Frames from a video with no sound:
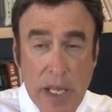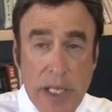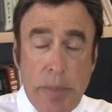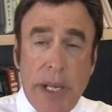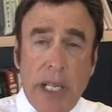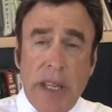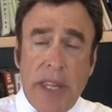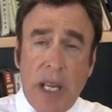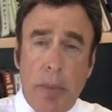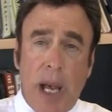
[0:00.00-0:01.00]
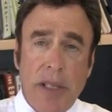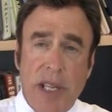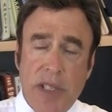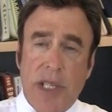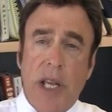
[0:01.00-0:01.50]
The appealing thing about
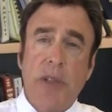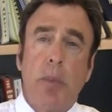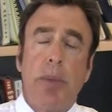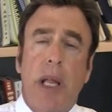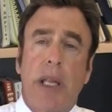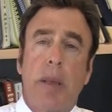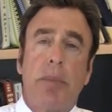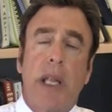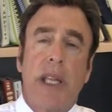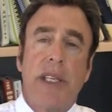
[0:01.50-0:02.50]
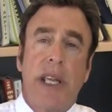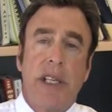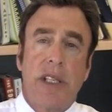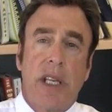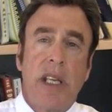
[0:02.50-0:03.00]
testosterone pellet
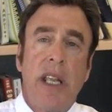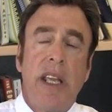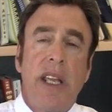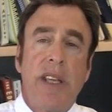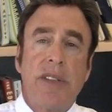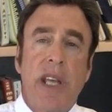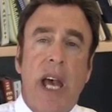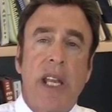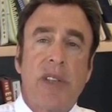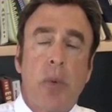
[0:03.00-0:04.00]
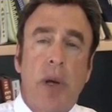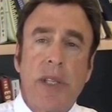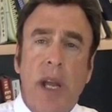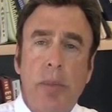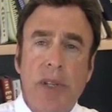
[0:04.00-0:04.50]
implantation is that it's a
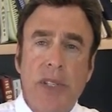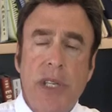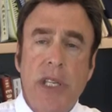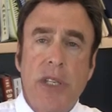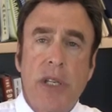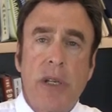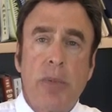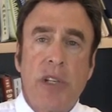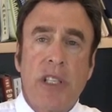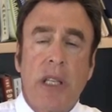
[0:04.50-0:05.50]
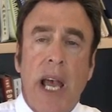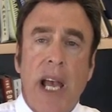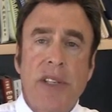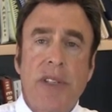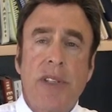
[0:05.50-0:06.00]
one-time procedure which
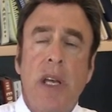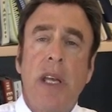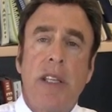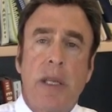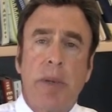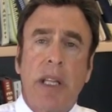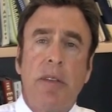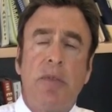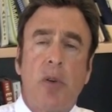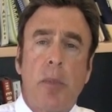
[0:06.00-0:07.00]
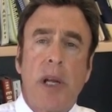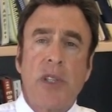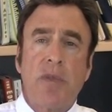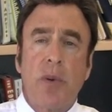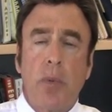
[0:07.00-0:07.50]
lasts typically 4
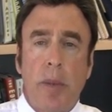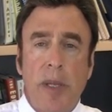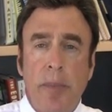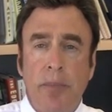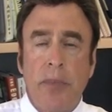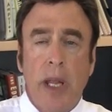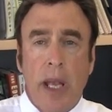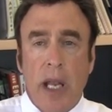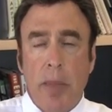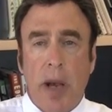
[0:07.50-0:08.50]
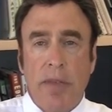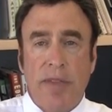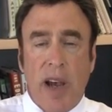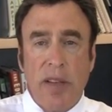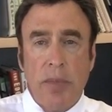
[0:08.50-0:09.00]
months for women and about
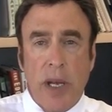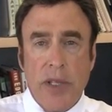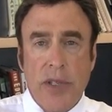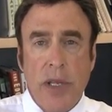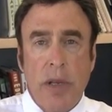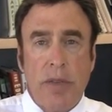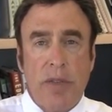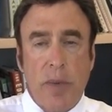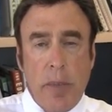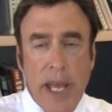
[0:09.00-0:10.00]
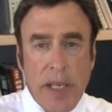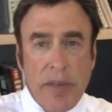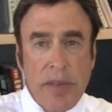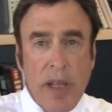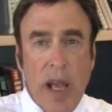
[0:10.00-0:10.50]
5 months for
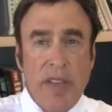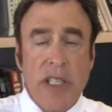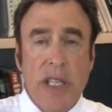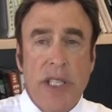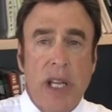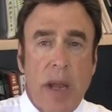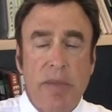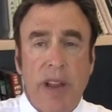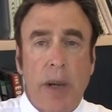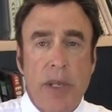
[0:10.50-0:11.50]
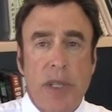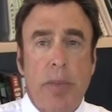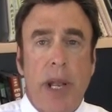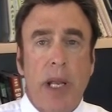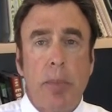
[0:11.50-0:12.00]
men. Obviously the time varies
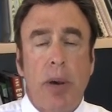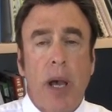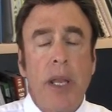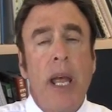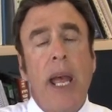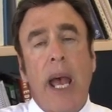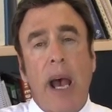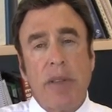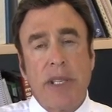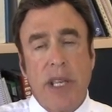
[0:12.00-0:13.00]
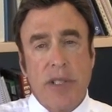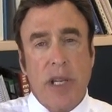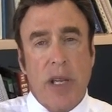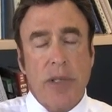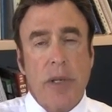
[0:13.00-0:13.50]
depending upon how the
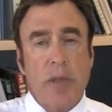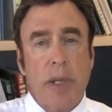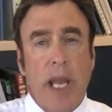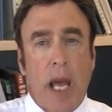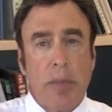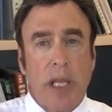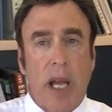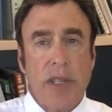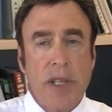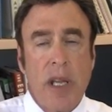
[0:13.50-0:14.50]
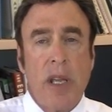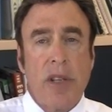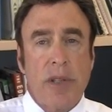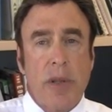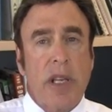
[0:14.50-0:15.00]
testosterone is metabolized.
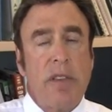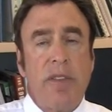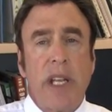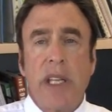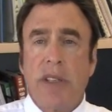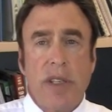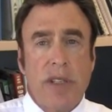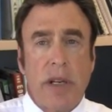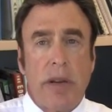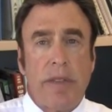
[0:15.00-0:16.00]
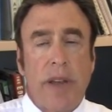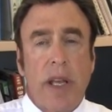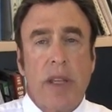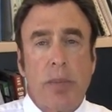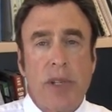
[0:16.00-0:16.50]
So the convenience is
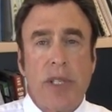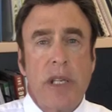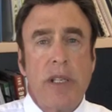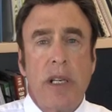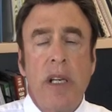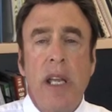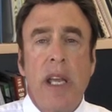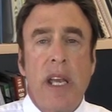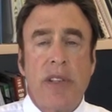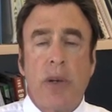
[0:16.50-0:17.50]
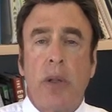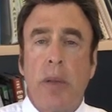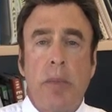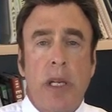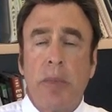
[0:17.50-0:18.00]
terrific. The procedure has
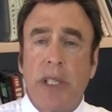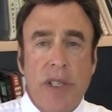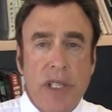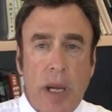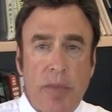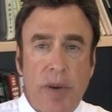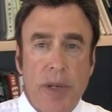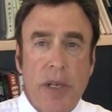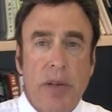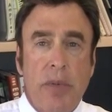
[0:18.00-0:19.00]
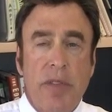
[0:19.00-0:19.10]
only minimal discomfort.